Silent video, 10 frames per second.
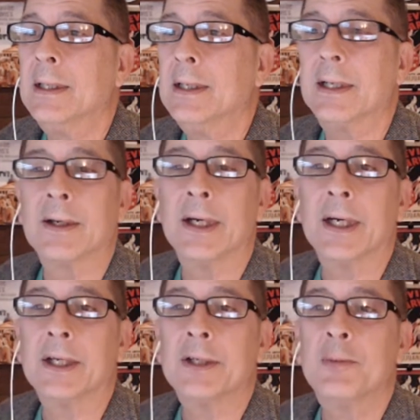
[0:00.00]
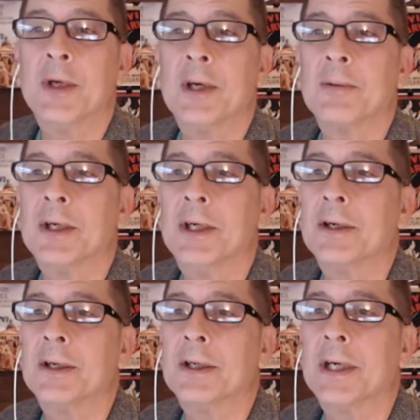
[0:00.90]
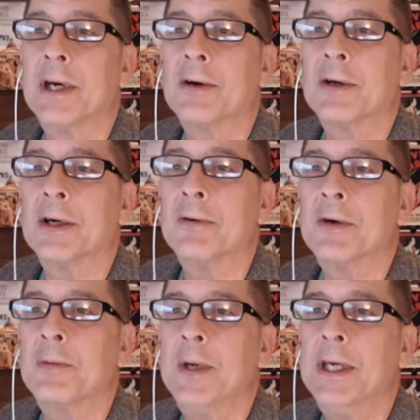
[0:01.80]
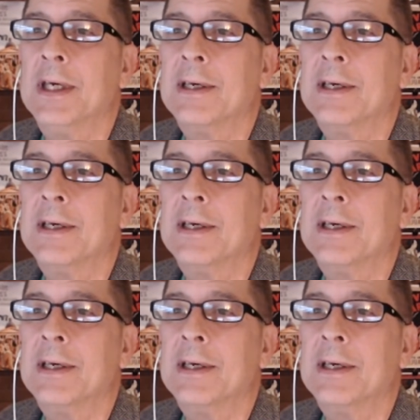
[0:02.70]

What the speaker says: All right, I should be able to hear you, Karen. Are you with me?